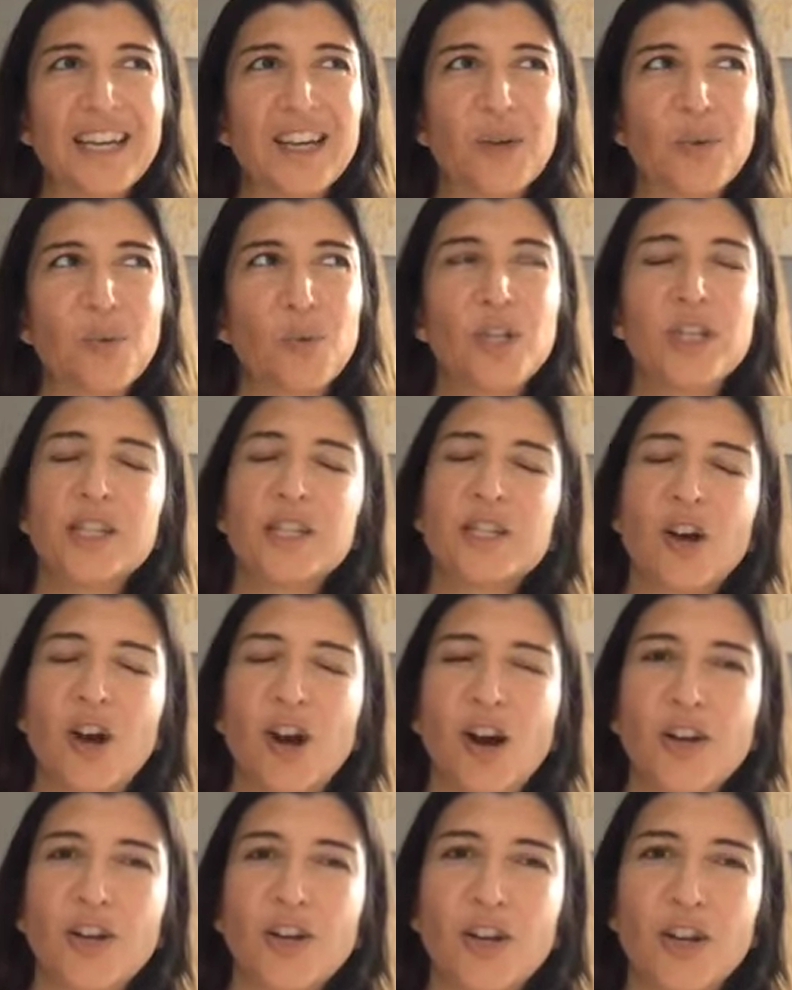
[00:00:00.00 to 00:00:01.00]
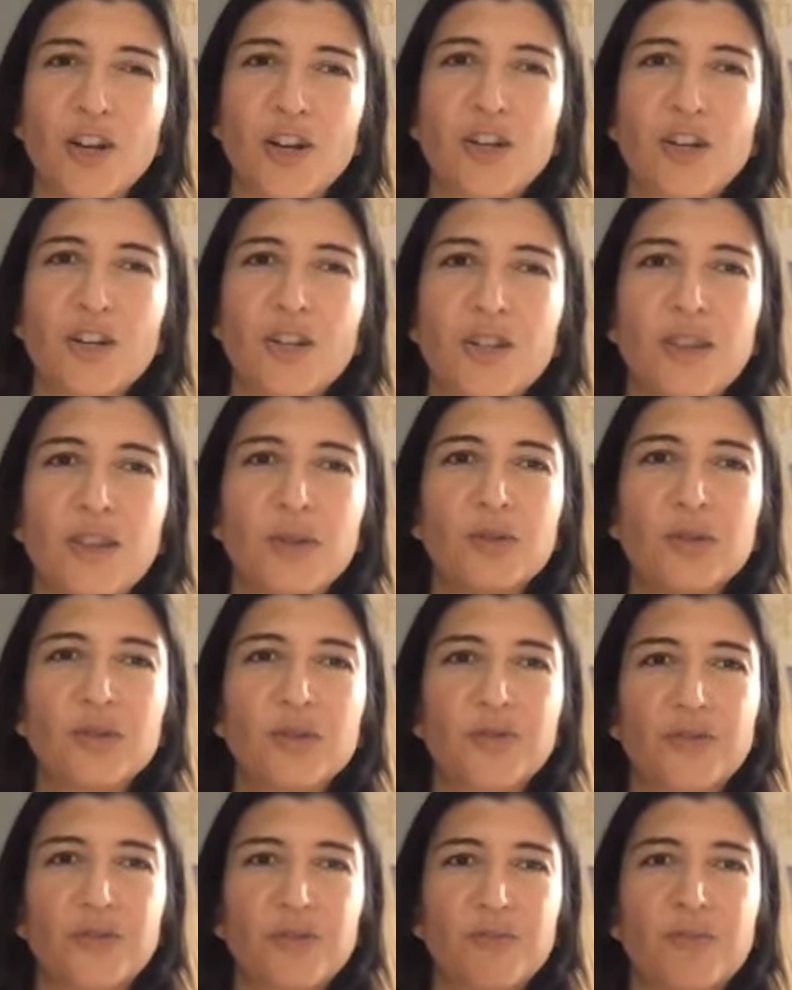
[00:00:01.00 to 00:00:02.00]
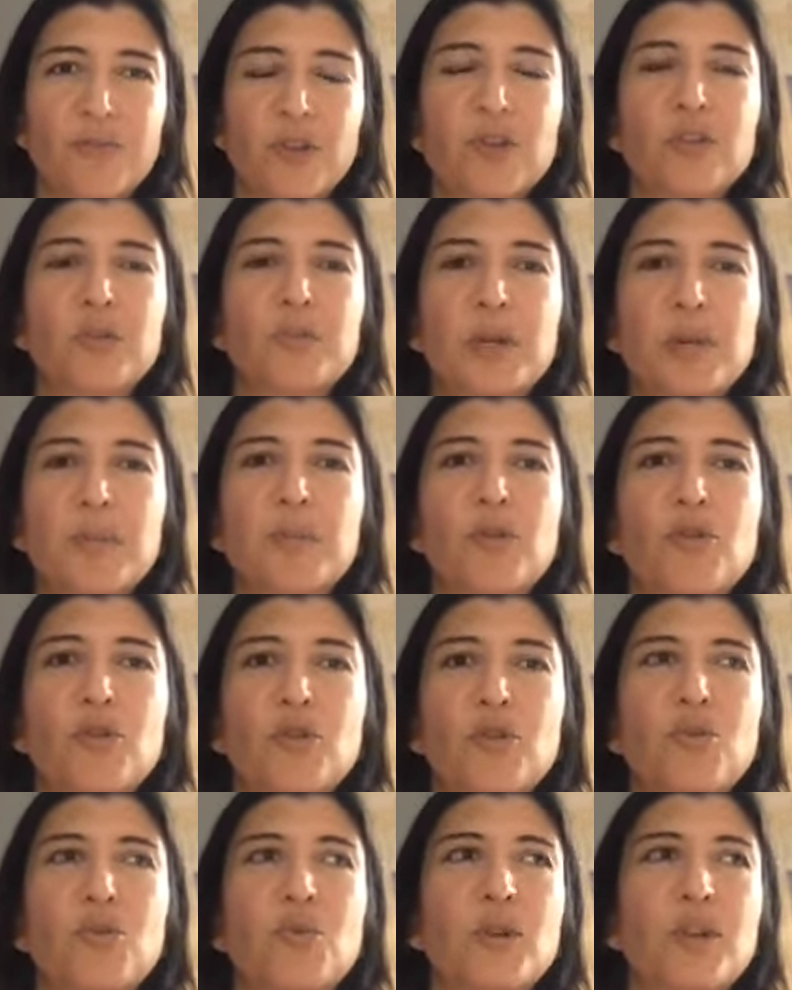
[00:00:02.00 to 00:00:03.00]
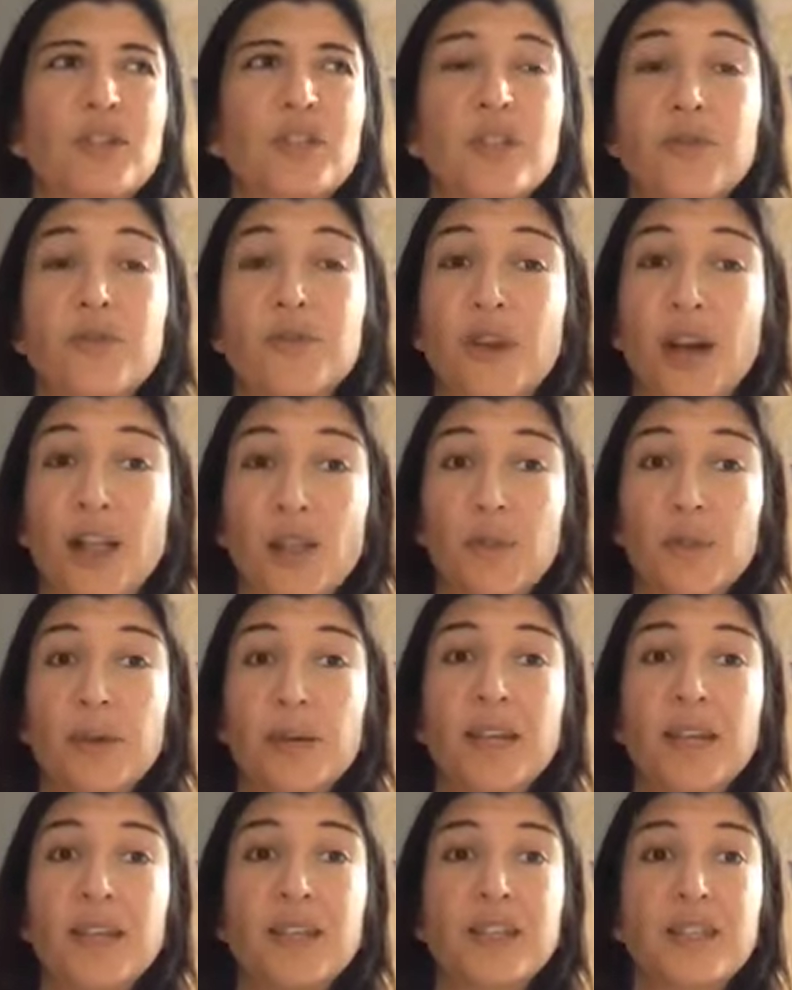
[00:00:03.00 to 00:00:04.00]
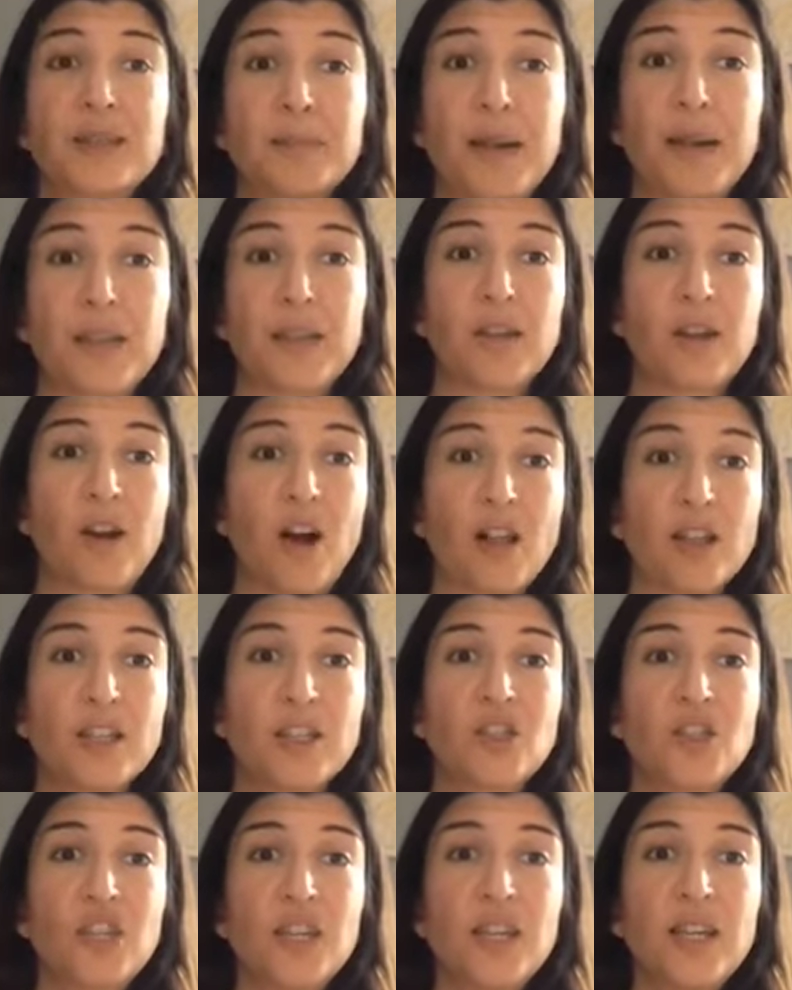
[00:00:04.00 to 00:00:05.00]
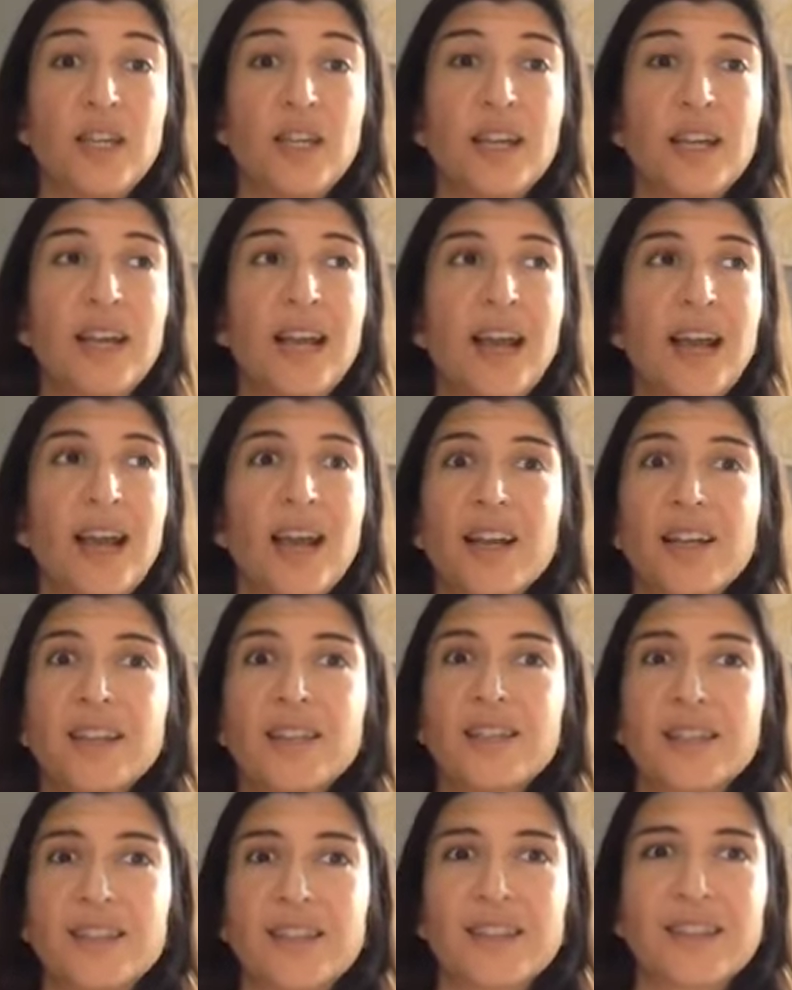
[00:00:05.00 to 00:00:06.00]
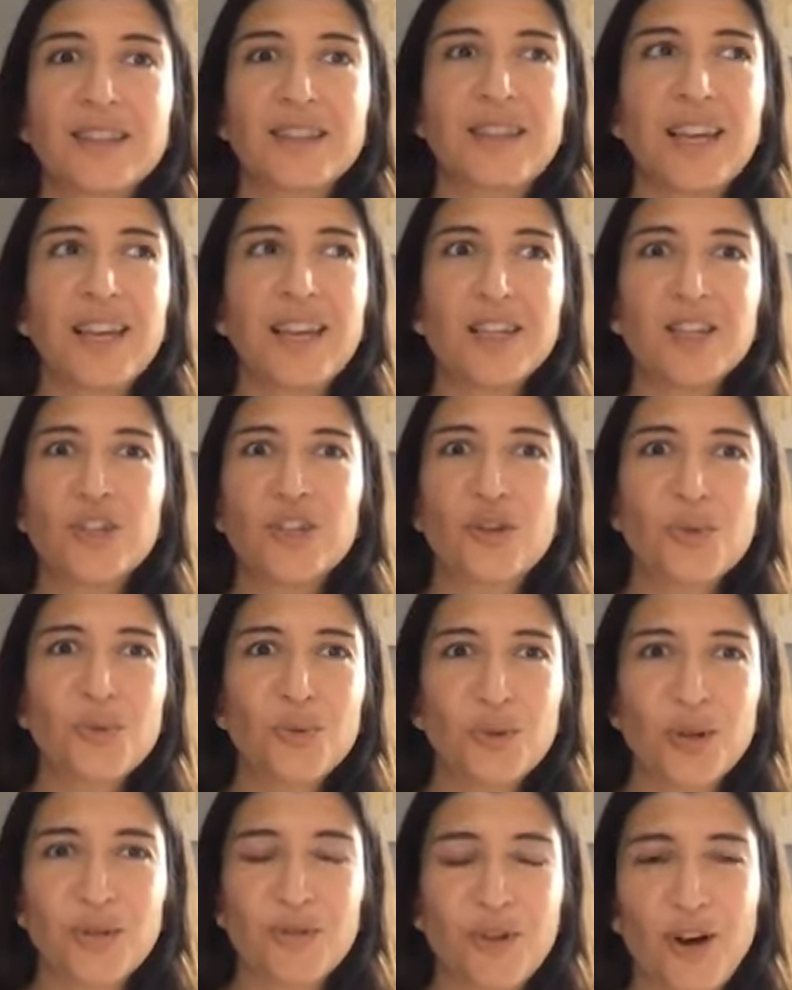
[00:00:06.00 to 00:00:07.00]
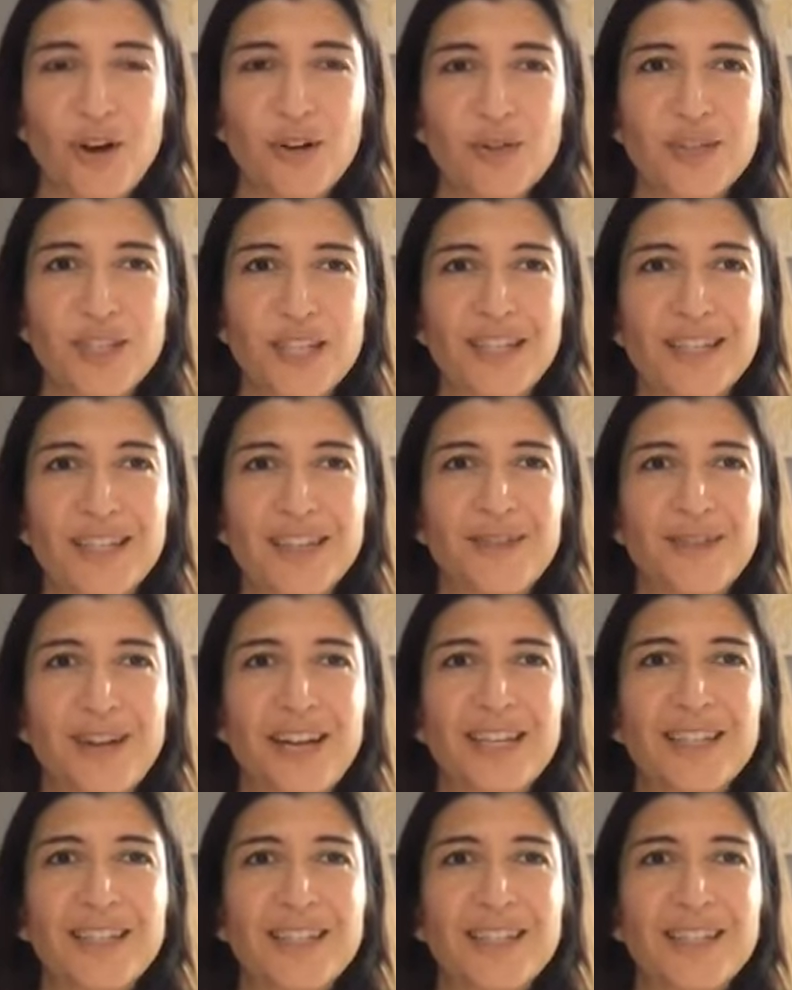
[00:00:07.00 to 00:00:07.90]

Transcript: we need to honor those those people who were developing this methodology, and they too evolved it, right?